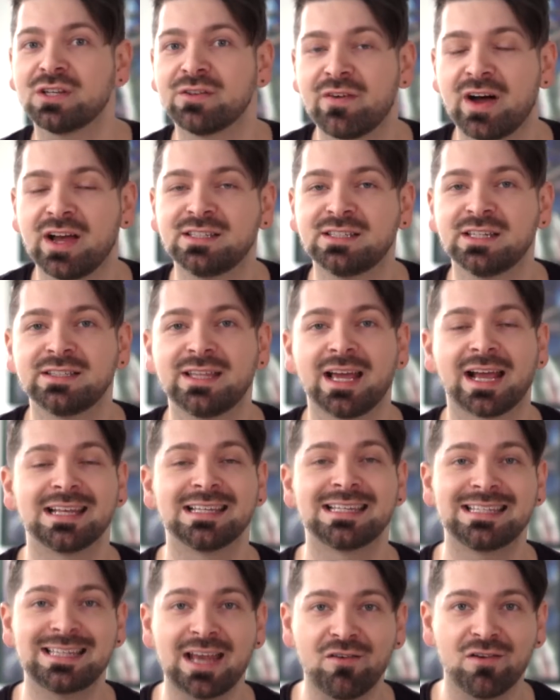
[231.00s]
devices that can
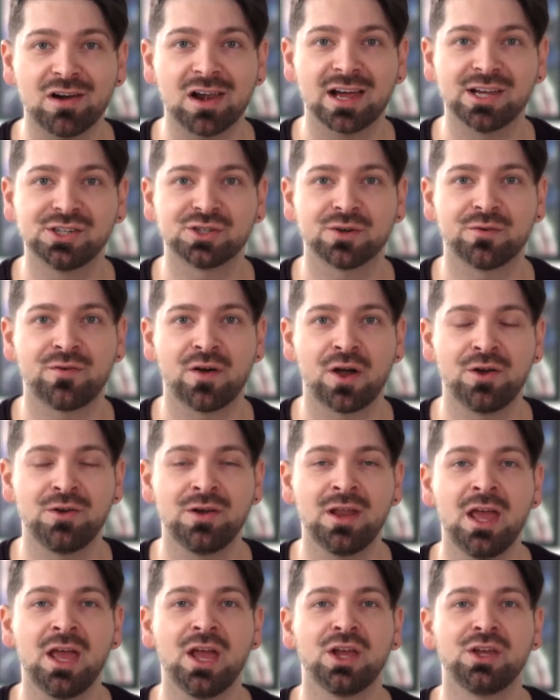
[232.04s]
sterilize your
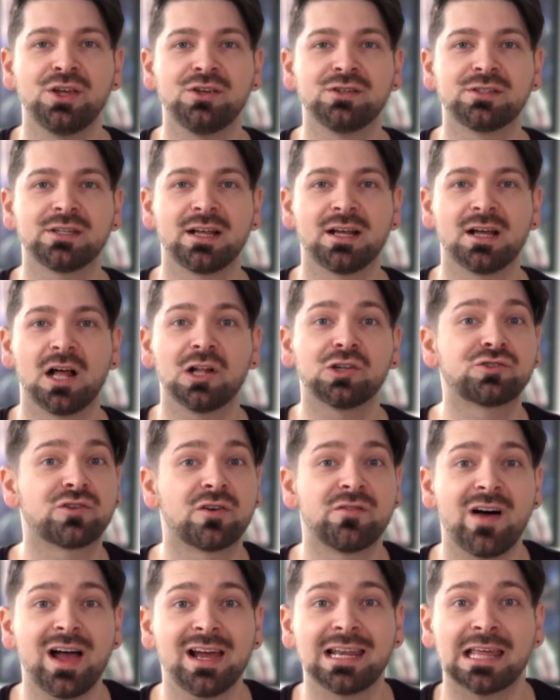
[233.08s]
phone using
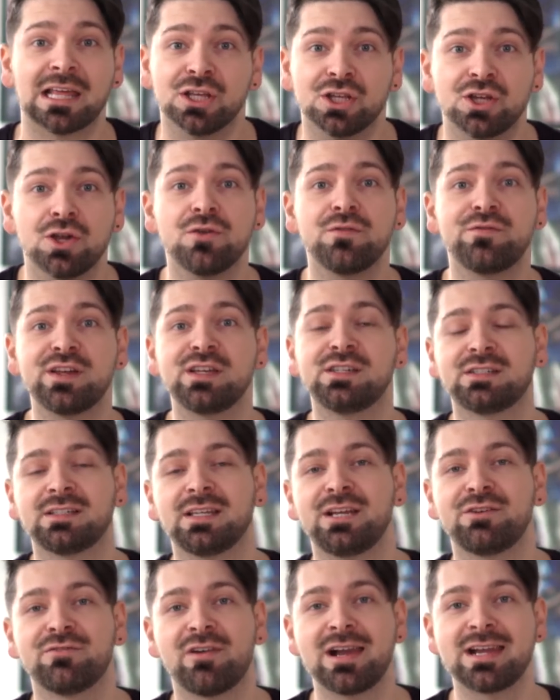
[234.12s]
ultraviolet
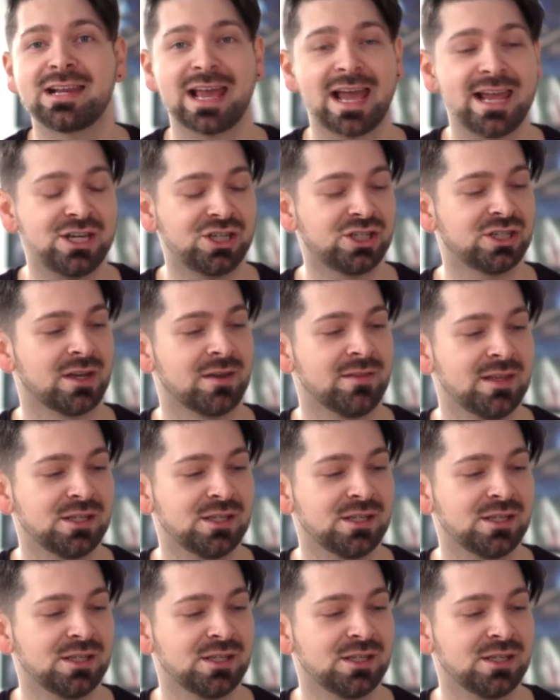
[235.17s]
UVC radiation.